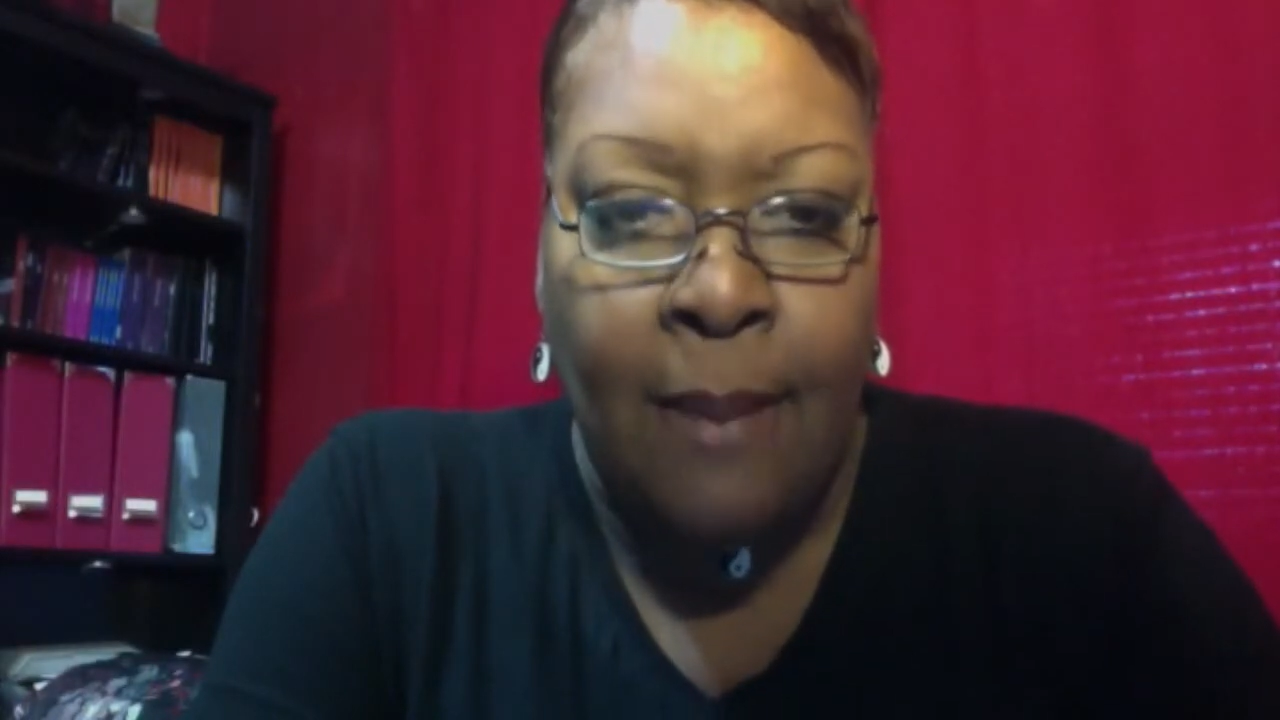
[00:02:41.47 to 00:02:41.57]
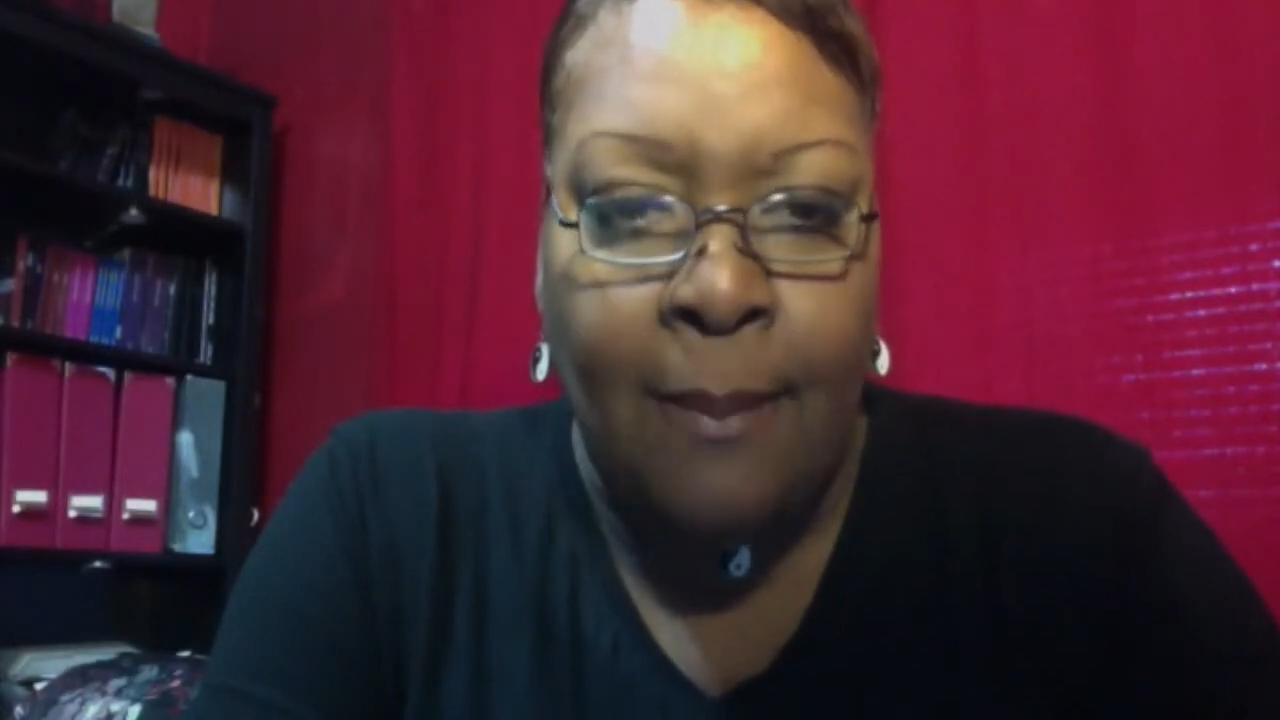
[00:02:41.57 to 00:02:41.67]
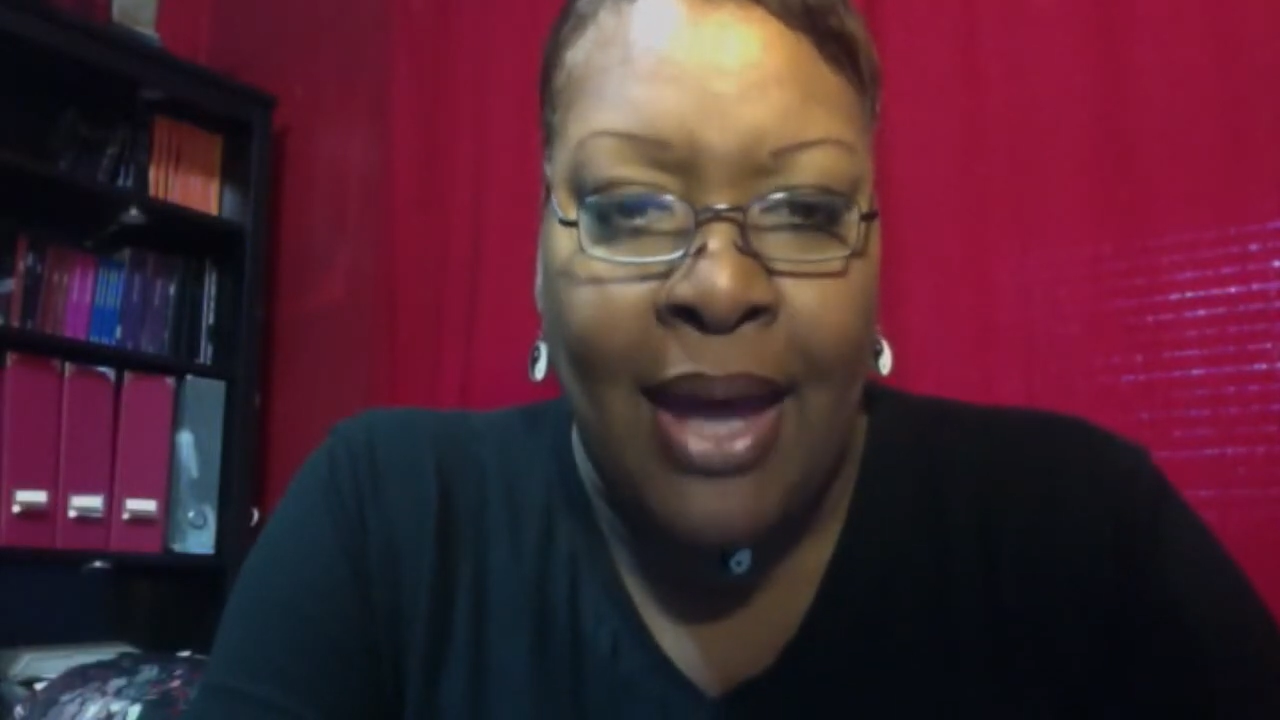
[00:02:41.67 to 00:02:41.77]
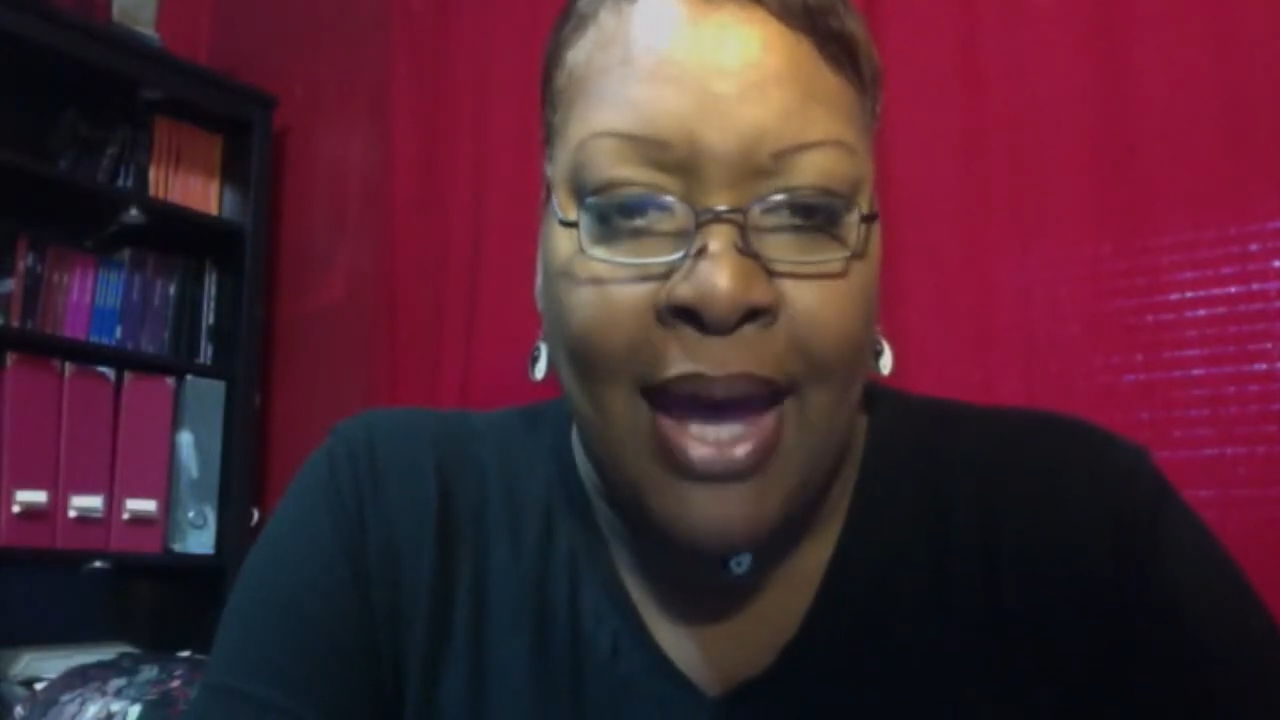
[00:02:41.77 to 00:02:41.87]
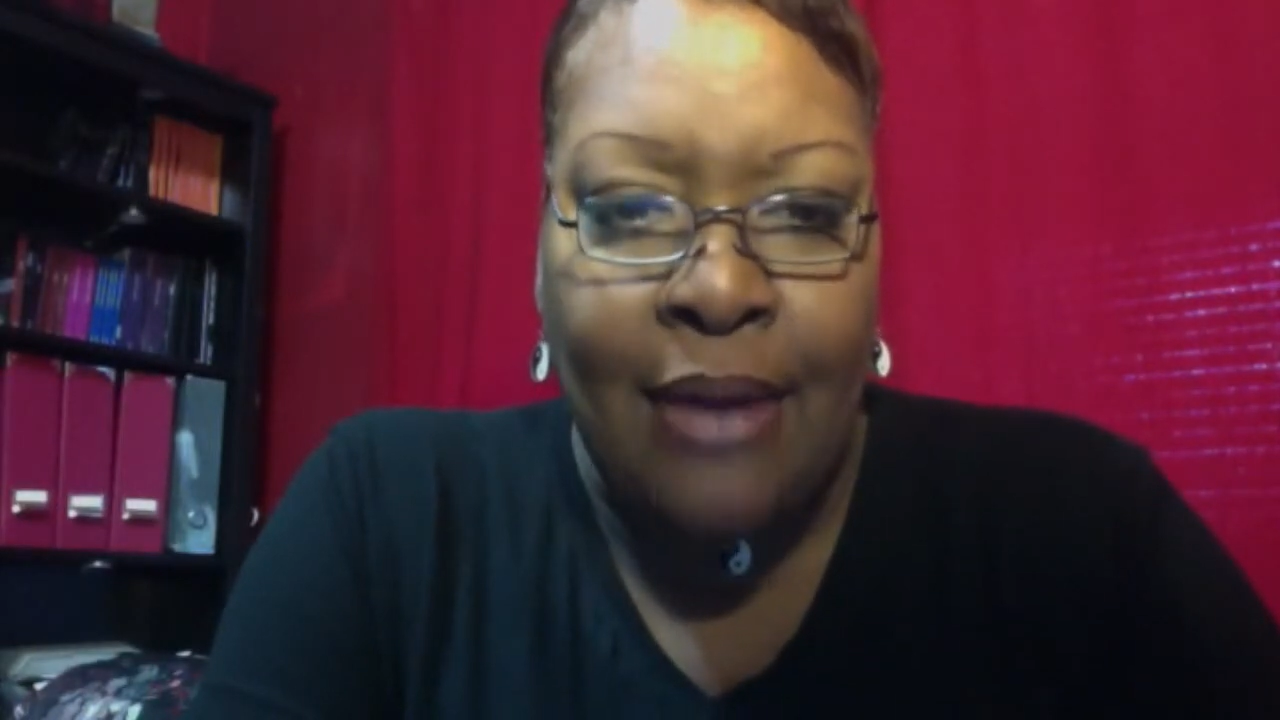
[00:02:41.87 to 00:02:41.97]

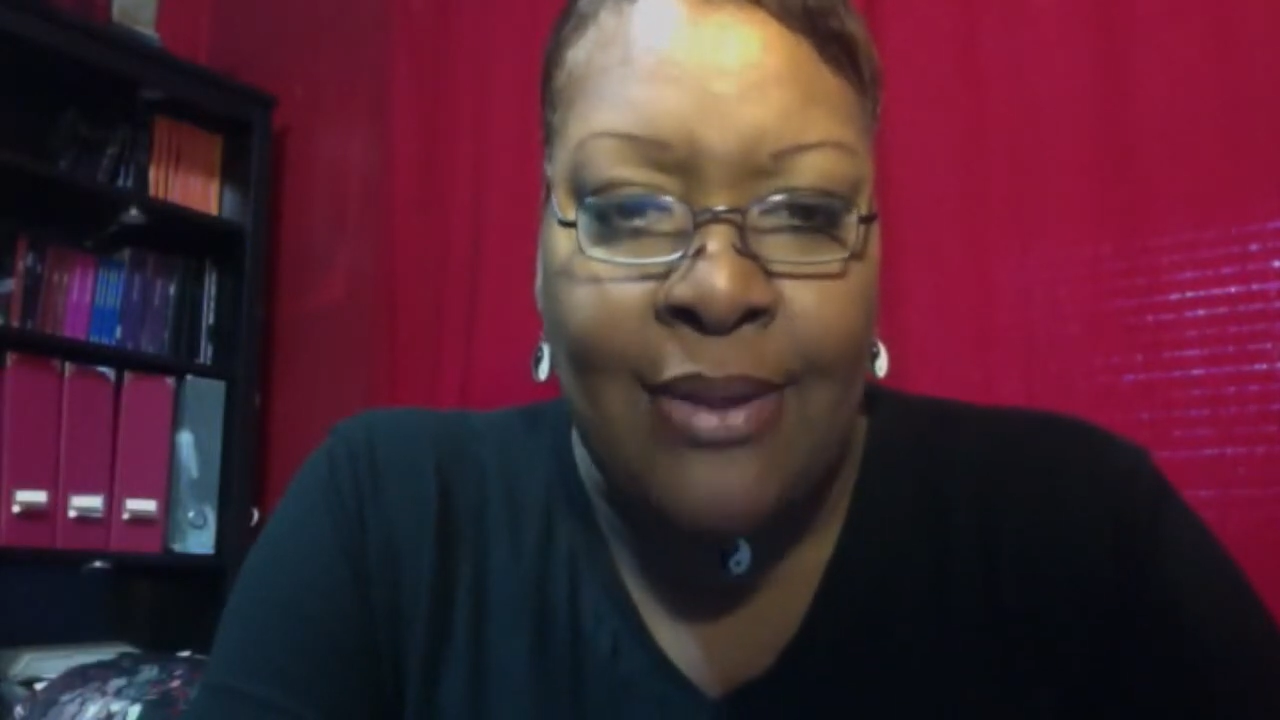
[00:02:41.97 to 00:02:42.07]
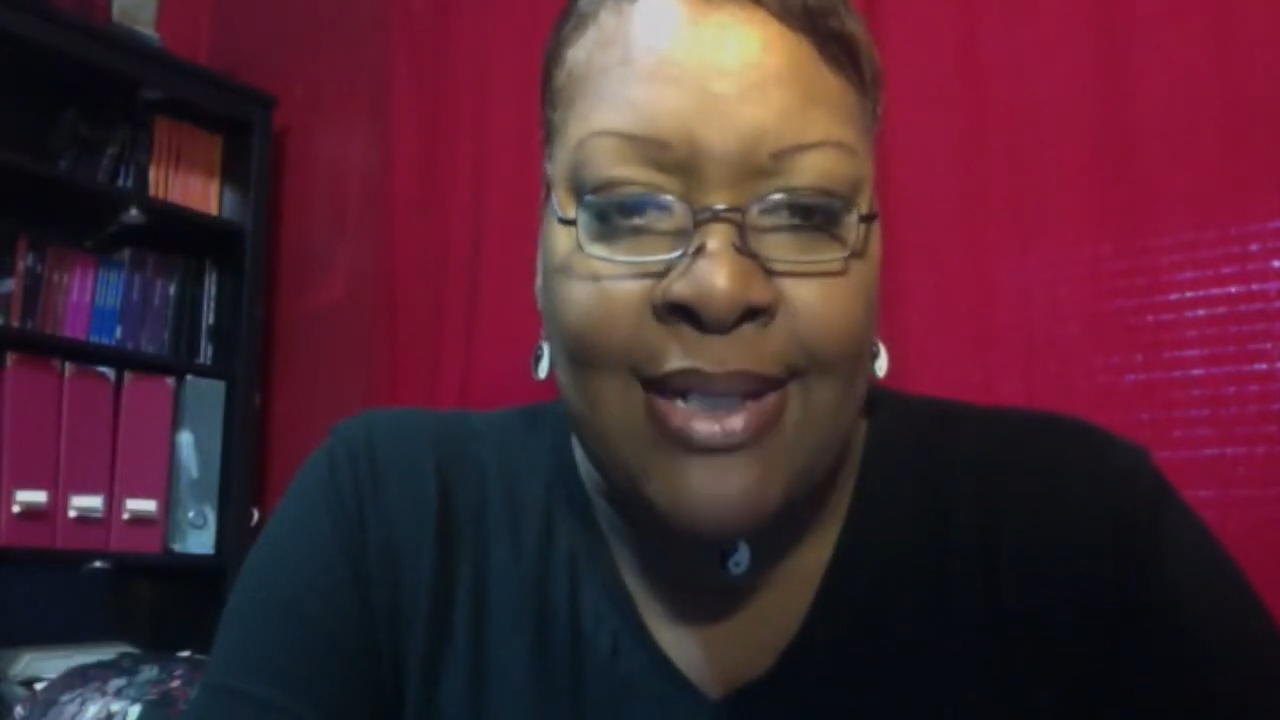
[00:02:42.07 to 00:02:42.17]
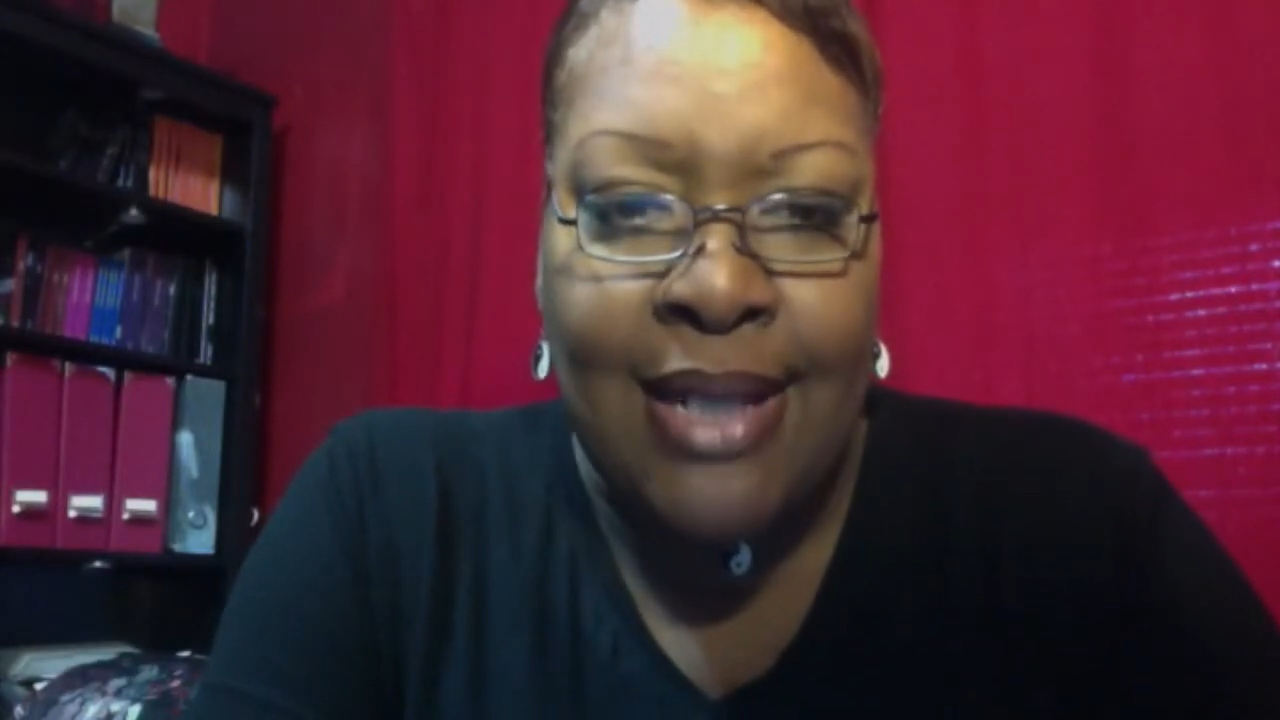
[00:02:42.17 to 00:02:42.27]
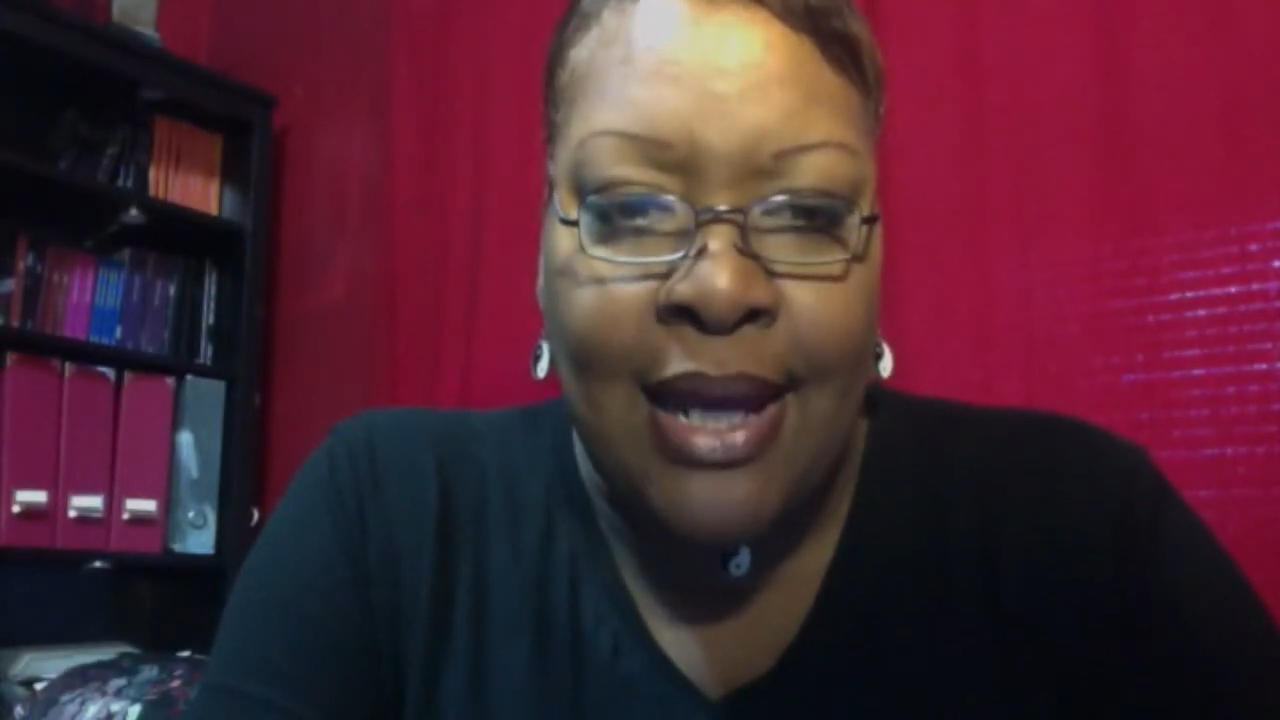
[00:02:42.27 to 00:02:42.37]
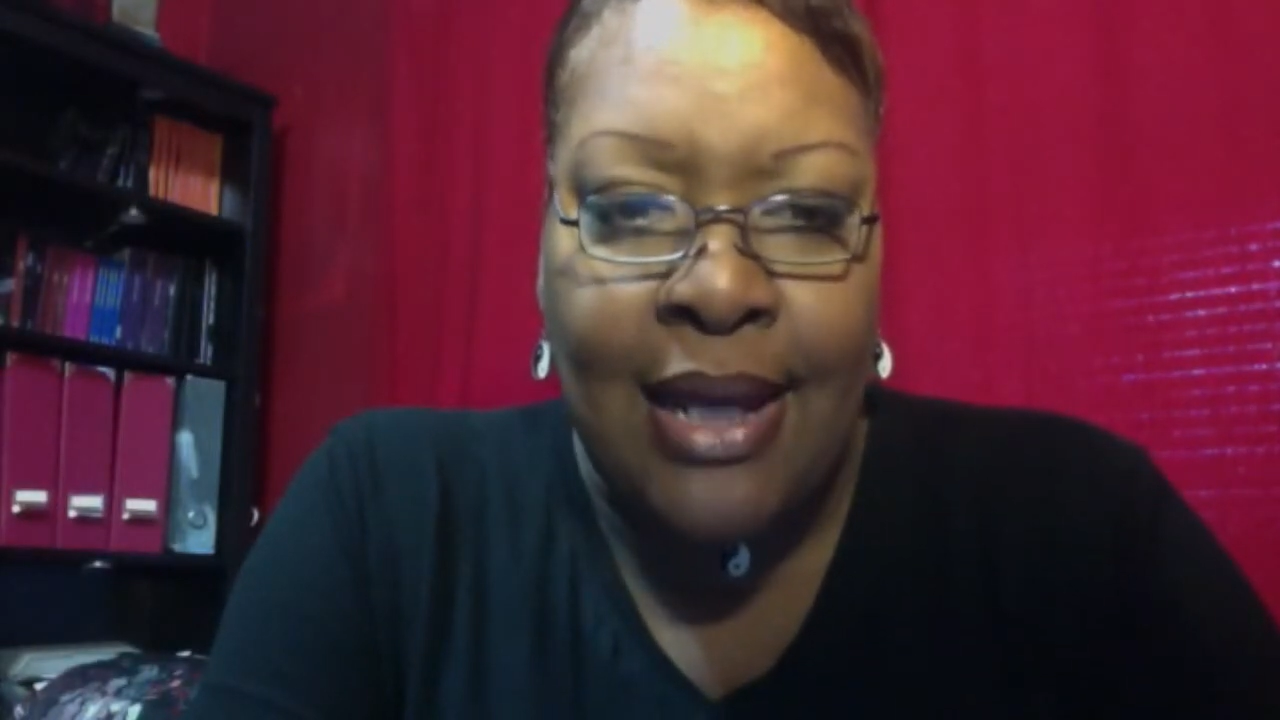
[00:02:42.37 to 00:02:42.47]
but
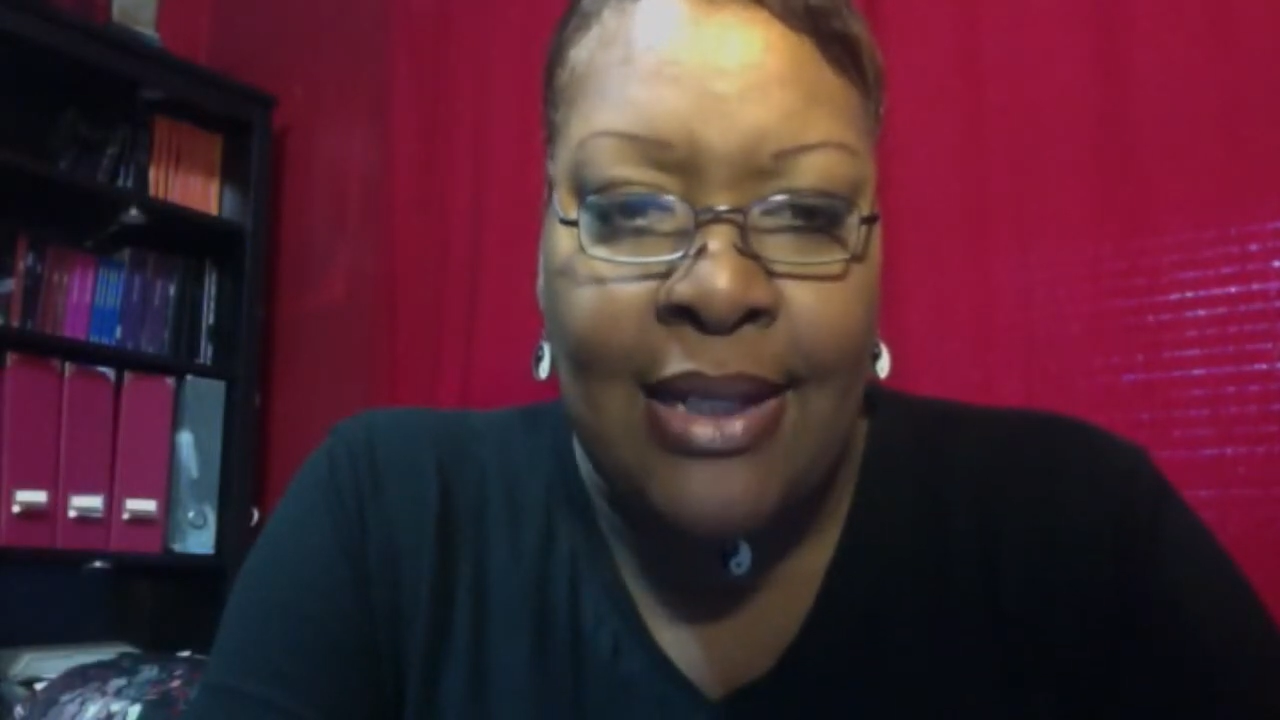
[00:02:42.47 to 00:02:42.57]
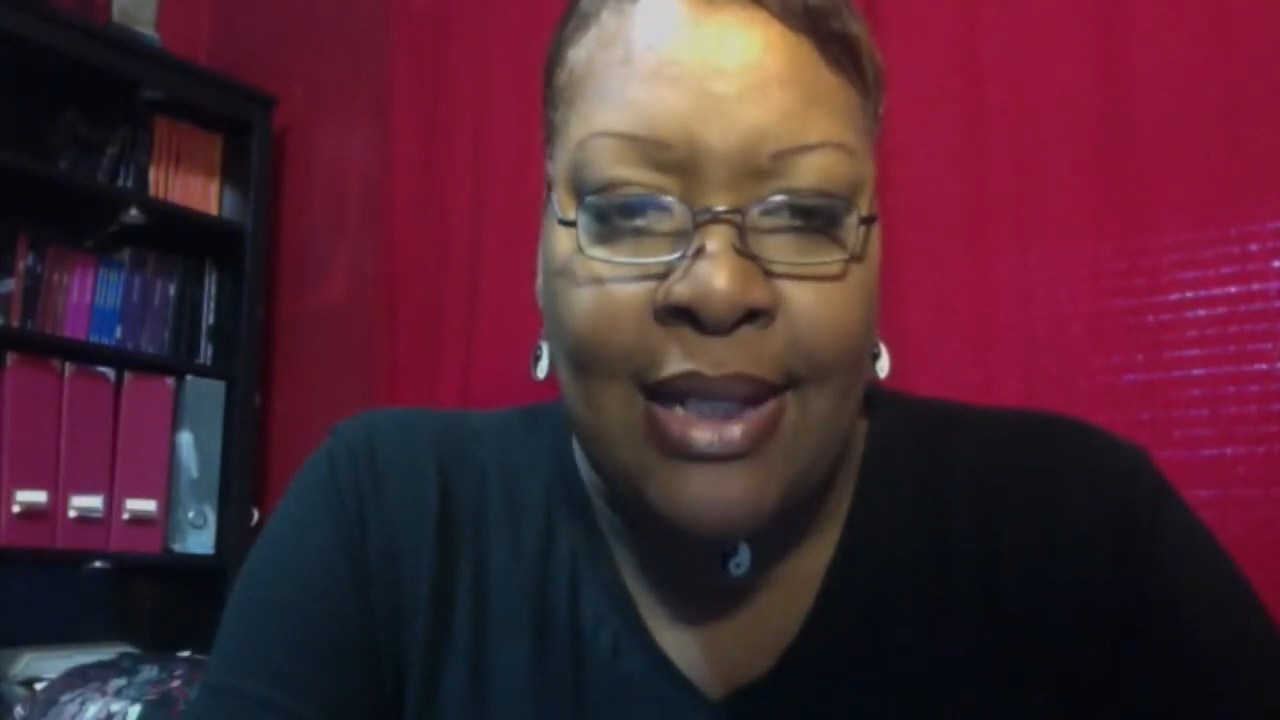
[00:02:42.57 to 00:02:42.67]
outside